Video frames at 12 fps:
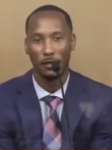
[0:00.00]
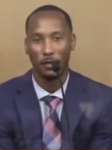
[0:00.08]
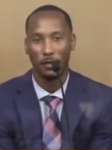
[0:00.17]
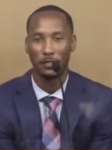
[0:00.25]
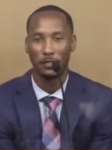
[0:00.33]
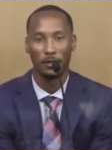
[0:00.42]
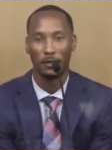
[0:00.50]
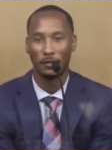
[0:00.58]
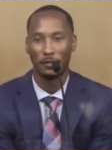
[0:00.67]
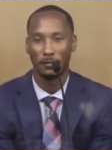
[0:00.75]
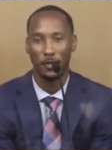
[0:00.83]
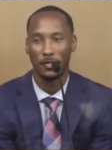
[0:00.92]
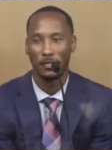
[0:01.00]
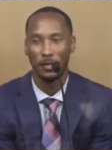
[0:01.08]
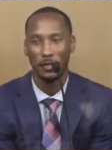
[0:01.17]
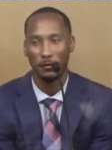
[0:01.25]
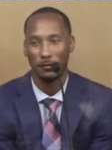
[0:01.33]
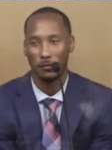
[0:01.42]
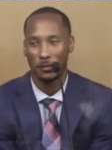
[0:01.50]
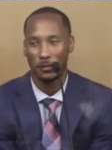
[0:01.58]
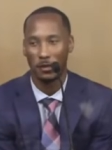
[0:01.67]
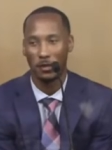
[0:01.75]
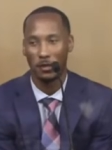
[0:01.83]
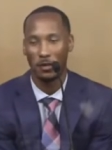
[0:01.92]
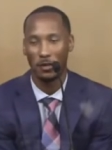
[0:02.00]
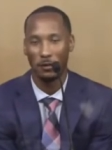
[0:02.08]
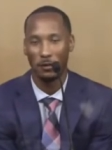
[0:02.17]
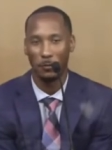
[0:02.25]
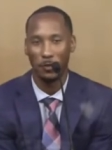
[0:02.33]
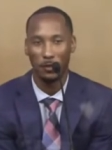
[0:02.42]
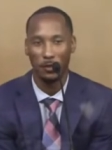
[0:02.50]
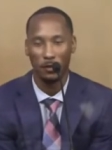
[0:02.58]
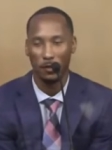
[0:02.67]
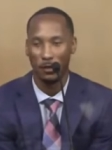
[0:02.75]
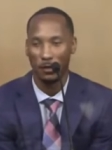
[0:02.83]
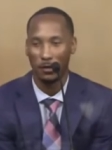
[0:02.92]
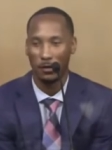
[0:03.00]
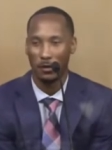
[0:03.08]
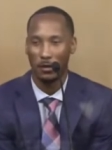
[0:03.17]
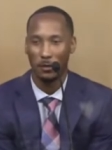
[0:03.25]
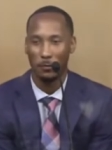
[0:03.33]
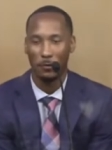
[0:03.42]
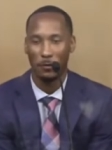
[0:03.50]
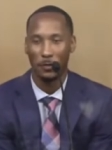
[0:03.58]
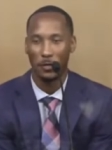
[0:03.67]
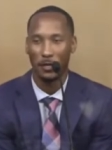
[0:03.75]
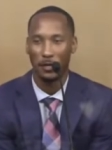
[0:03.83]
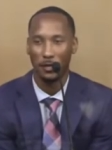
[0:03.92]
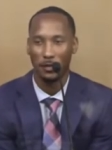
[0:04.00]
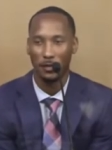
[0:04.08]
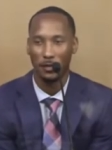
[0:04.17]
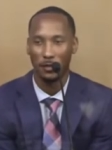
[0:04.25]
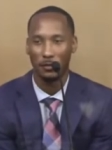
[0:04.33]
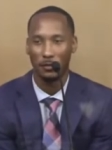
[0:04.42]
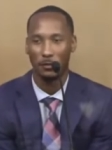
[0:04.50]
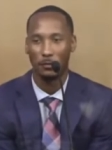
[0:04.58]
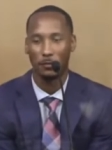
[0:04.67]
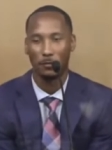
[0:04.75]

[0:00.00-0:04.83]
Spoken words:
And then that's when she started spazzing out. She started hitting me on my head.